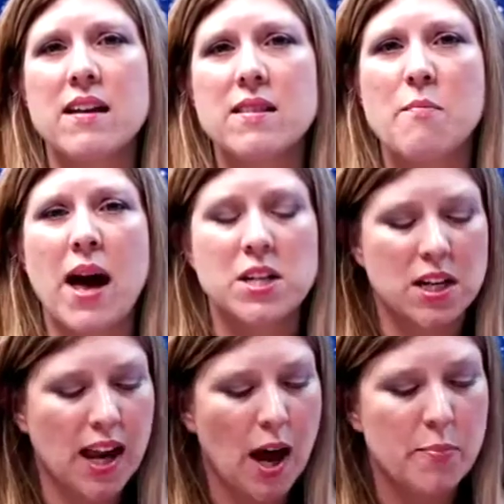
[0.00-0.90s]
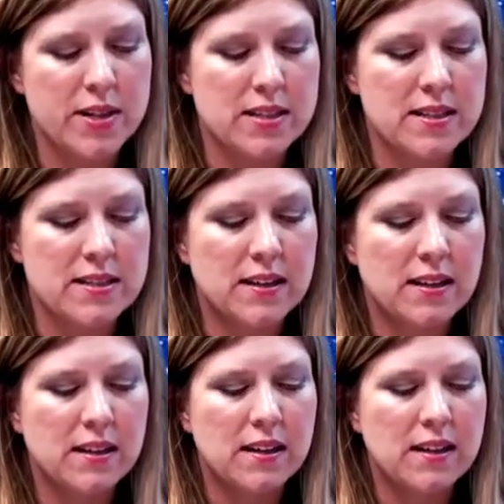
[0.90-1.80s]
that the magic happens.
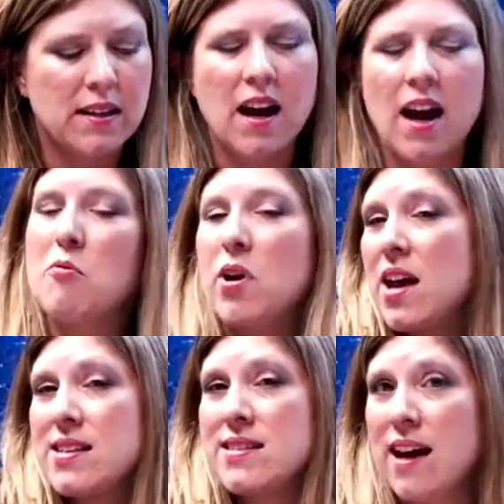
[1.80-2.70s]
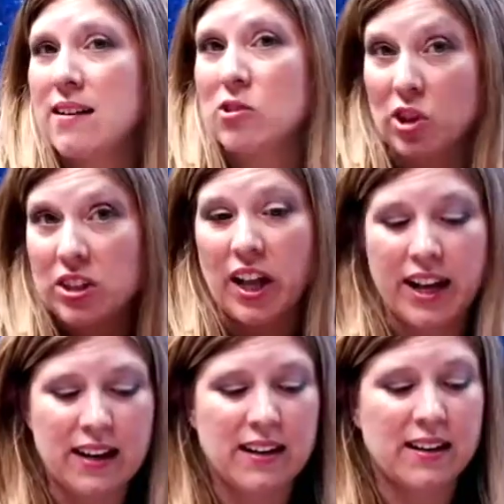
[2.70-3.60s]
And what has that looked
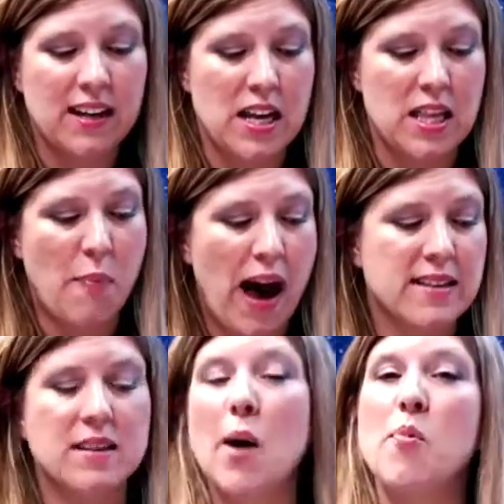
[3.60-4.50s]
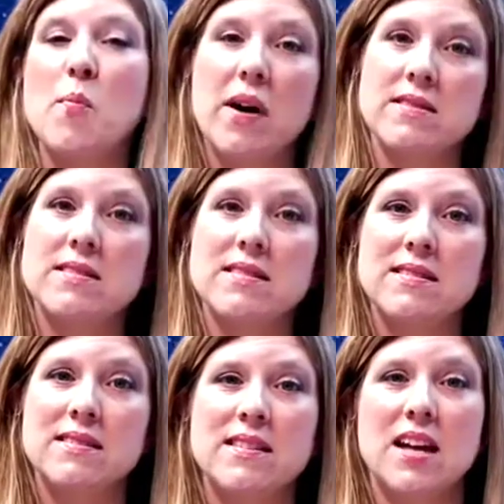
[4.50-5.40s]
like in the past couple
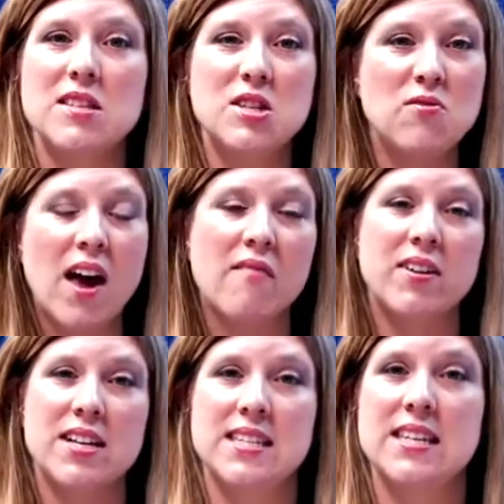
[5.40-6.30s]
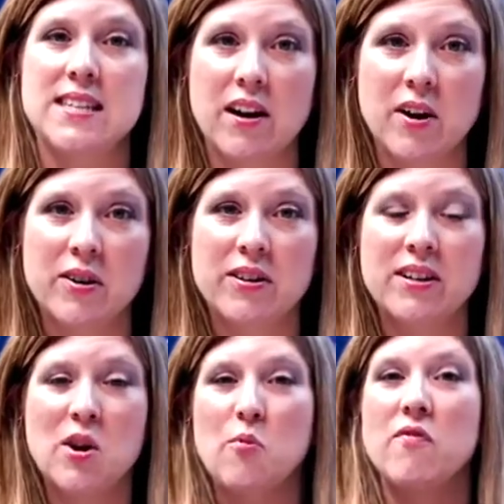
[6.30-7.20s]
months at Student Advocacy Center?
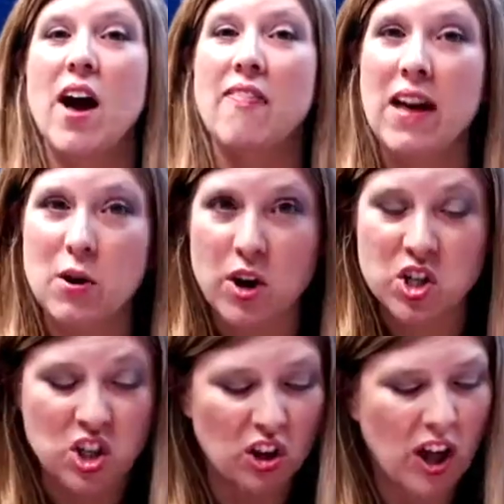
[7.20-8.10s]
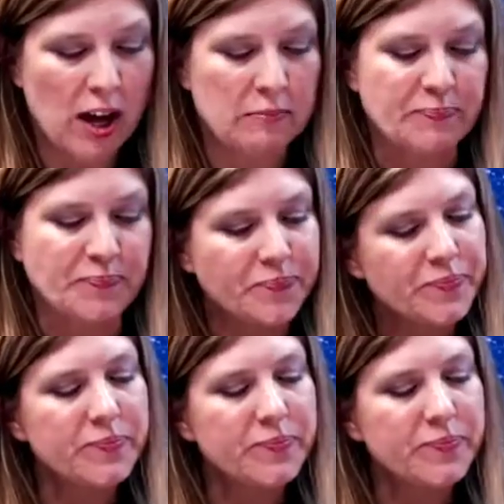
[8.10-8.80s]
We've gotten that question a lot.